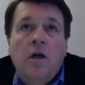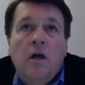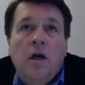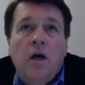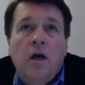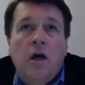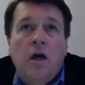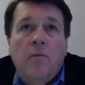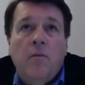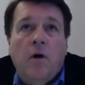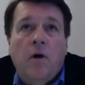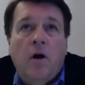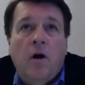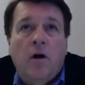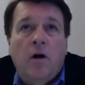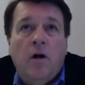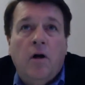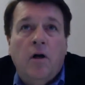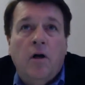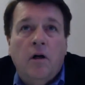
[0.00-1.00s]

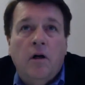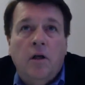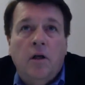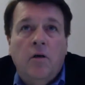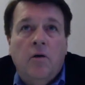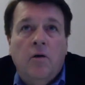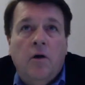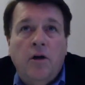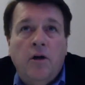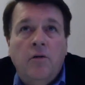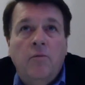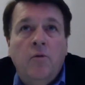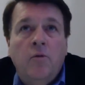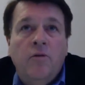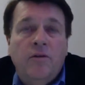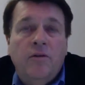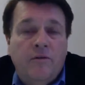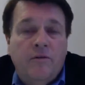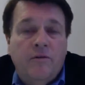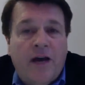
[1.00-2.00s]
Are you
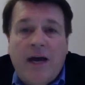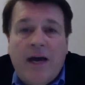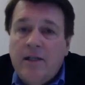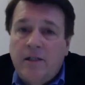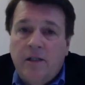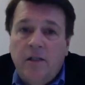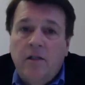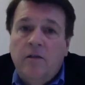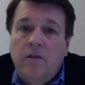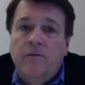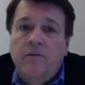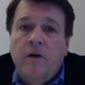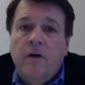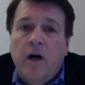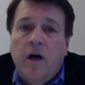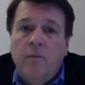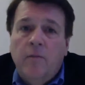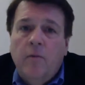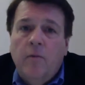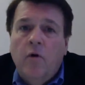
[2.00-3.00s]
moving fast enough
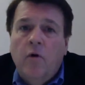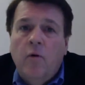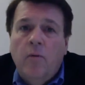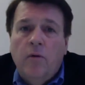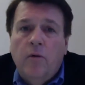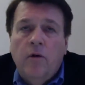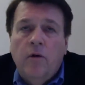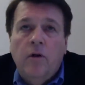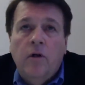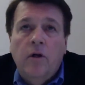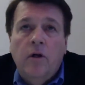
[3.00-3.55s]
on mobile?